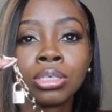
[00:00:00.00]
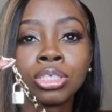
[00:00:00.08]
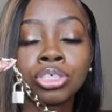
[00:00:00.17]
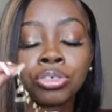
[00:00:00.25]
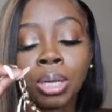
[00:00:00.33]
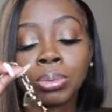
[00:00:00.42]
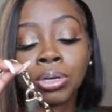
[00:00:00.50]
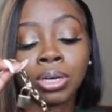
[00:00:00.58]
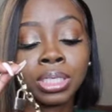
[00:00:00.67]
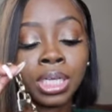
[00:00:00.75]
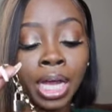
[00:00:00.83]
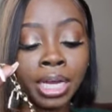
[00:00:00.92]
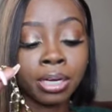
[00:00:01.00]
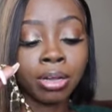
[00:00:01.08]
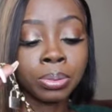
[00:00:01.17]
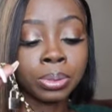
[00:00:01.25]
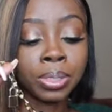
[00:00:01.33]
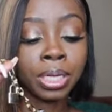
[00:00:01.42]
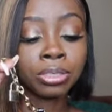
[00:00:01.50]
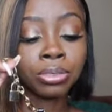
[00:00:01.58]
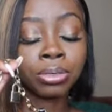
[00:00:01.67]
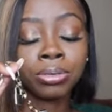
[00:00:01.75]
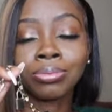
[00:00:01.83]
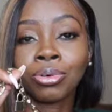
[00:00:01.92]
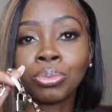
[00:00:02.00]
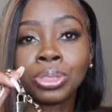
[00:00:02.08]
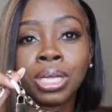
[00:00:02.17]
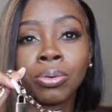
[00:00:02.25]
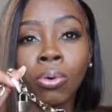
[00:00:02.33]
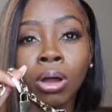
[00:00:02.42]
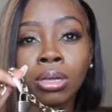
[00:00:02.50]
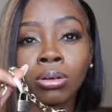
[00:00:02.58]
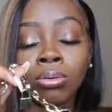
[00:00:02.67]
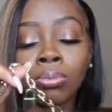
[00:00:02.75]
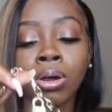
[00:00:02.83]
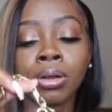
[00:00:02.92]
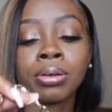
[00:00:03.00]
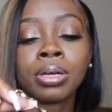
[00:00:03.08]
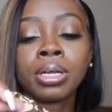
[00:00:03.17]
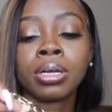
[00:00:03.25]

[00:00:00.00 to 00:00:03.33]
straps are tight enough so that you're almost like walking on water.